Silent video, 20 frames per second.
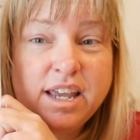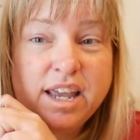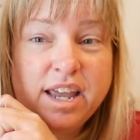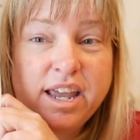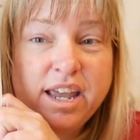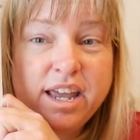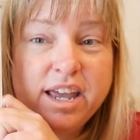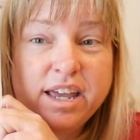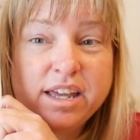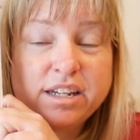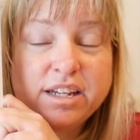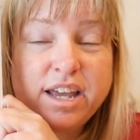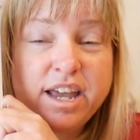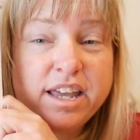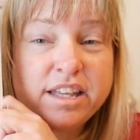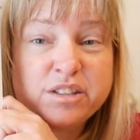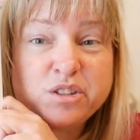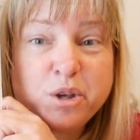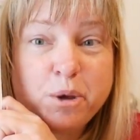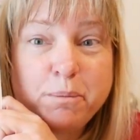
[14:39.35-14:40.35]
and I
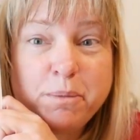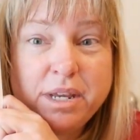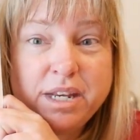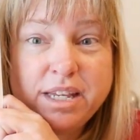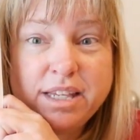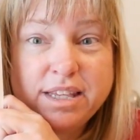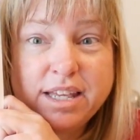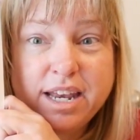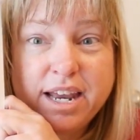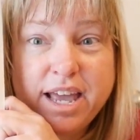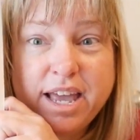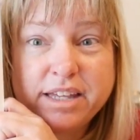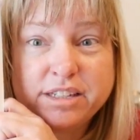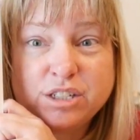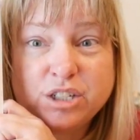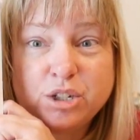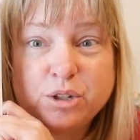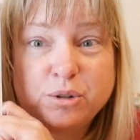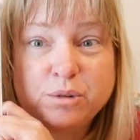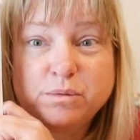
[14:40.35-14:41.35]
had so many that I had
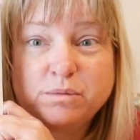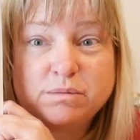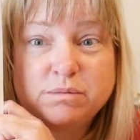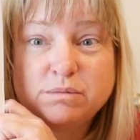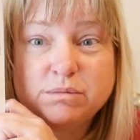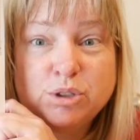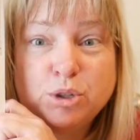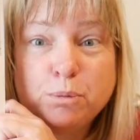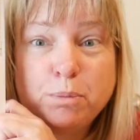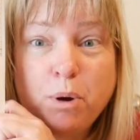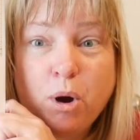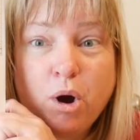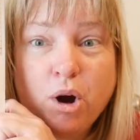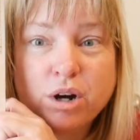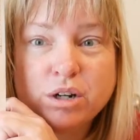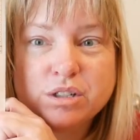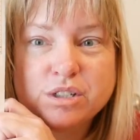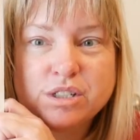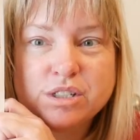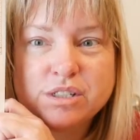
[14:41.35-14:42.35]
to do two
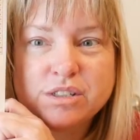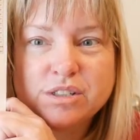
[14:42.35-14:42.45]
parts.